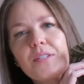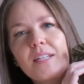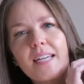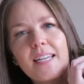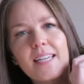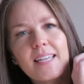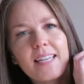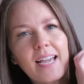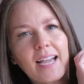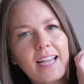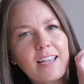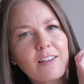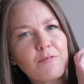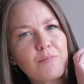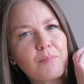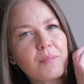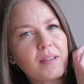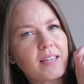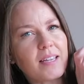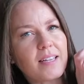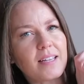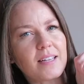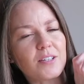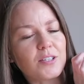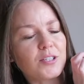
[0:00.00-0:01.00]
It gave
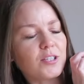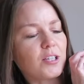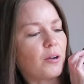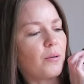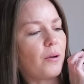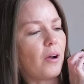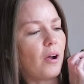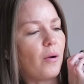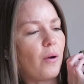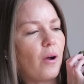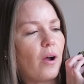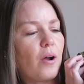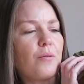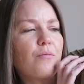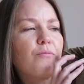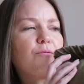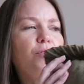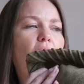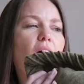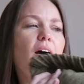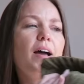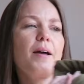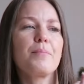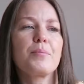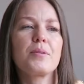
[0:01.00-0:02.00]
me Soho home
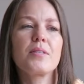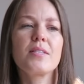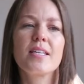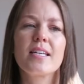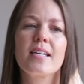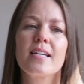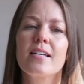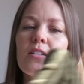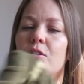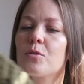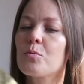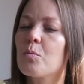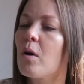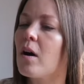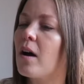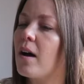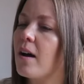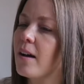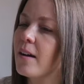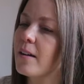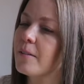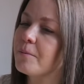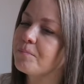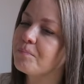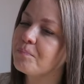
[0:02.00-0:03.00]
vibes. These
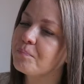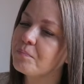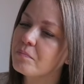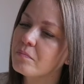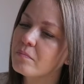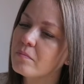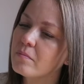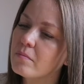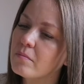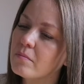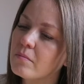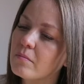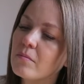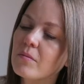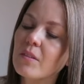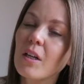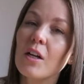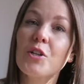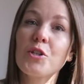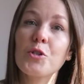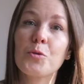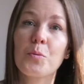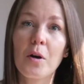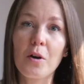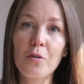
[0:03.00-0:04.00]
were
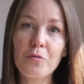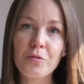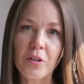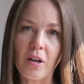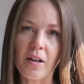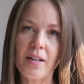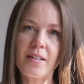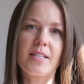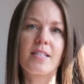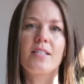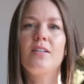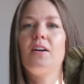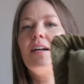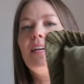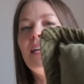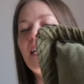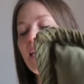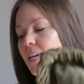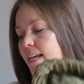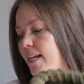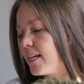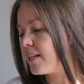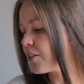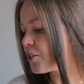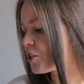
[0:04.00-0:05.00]
$12.99
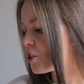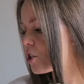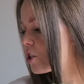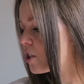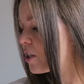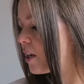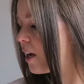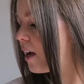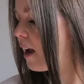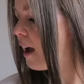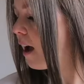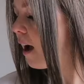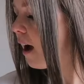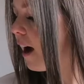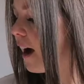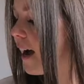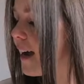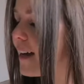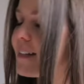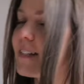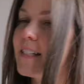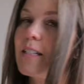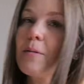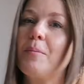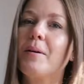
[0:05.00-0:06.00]
each.
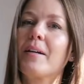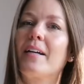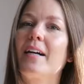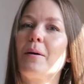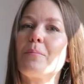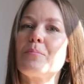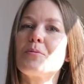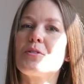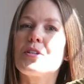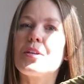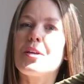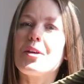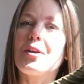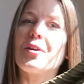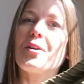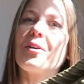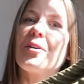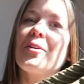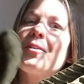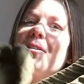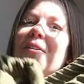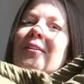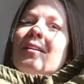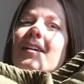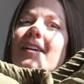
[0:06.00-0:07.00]
I did pick up
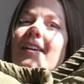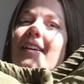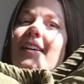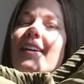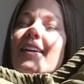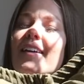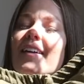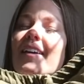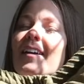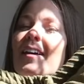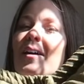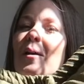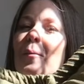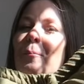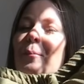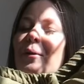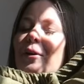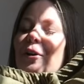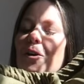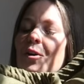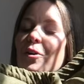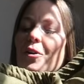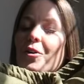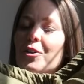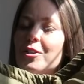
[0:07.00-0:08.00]
2
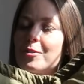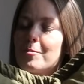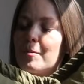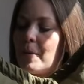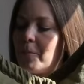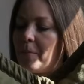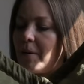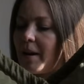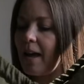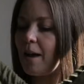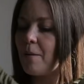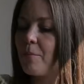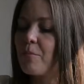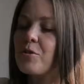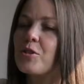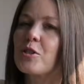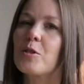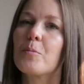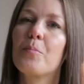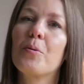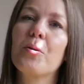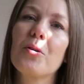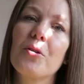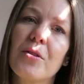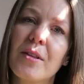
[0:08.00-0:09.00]
because my plan was to
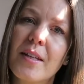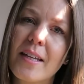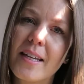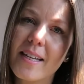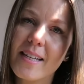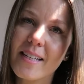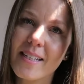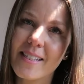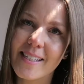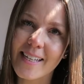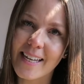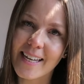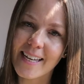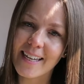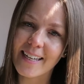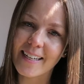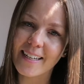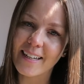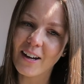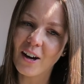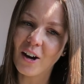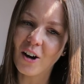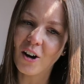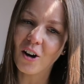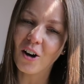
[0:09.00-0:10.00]
put these in
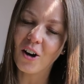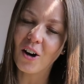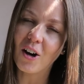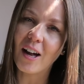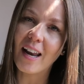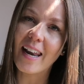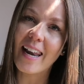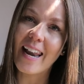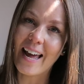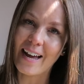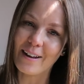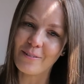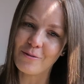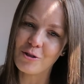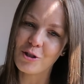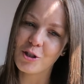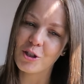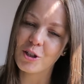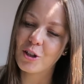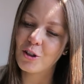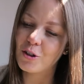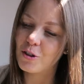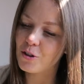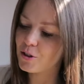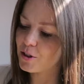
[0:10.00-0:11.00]
our lounge,
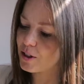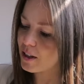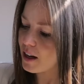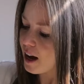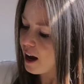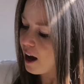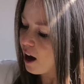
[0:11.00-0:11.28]
because